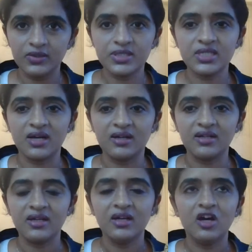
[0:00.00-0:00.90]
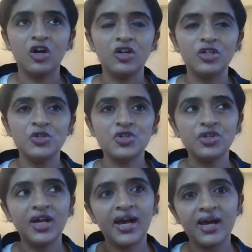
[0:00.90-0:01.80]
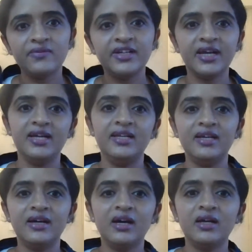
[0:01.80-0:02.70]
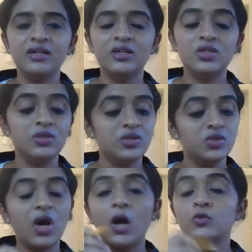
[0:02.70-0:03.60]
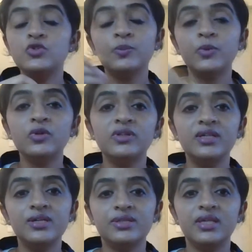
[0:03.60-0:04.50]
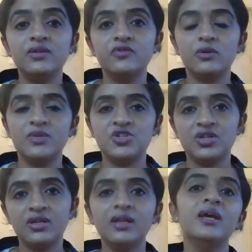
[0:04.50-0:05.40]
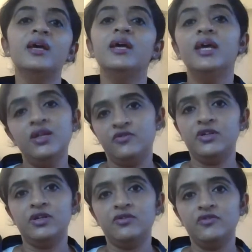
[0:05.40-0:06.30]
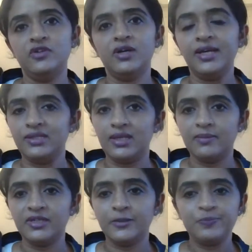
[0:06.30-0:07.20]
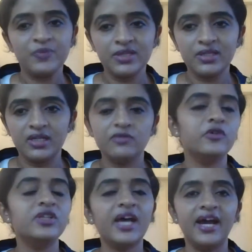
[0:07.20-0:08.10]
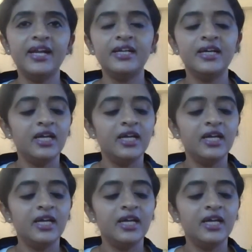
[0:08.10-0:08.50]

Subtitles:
to start, or you should have an idea to how to put this information in front of your examiner, isn't it? For that,